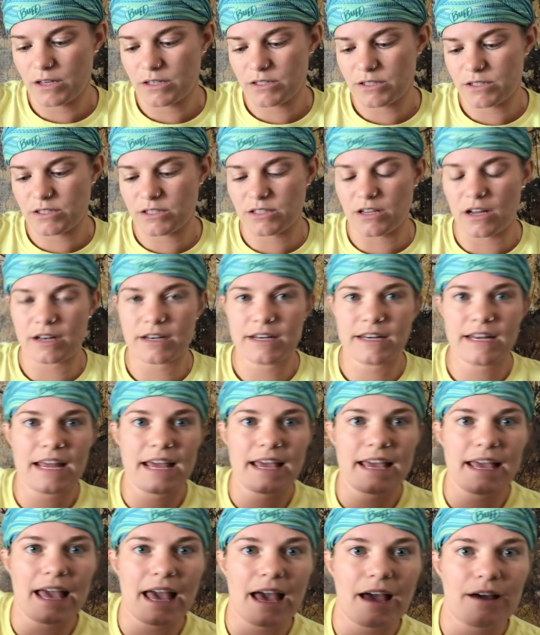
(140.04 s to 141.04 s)

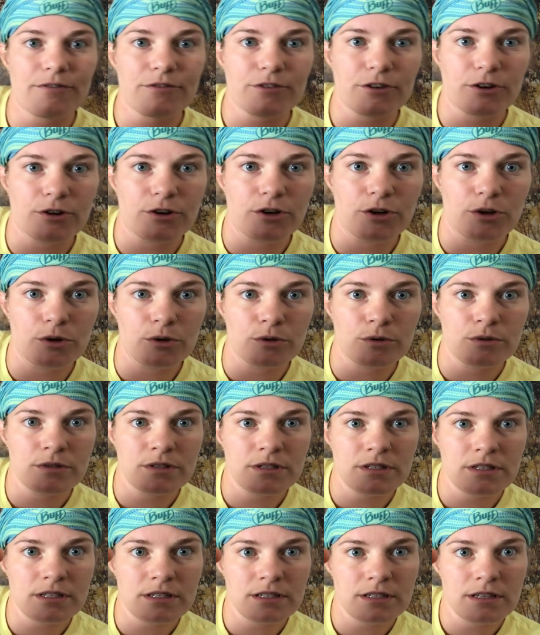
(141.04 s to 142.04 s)
Sunday
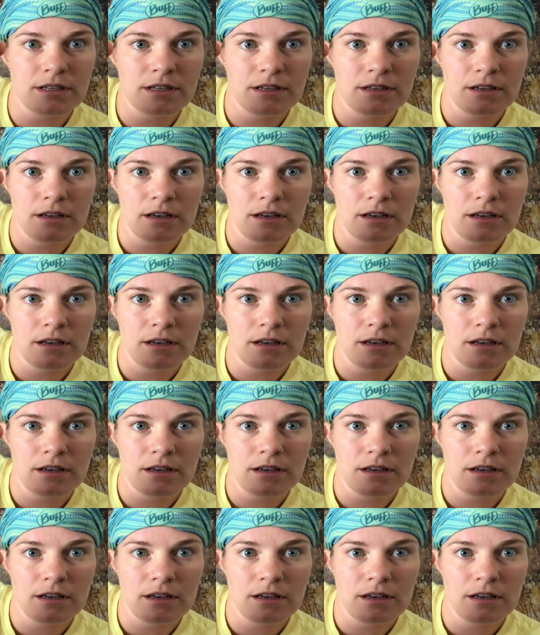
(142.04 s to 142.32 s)
Afternoons.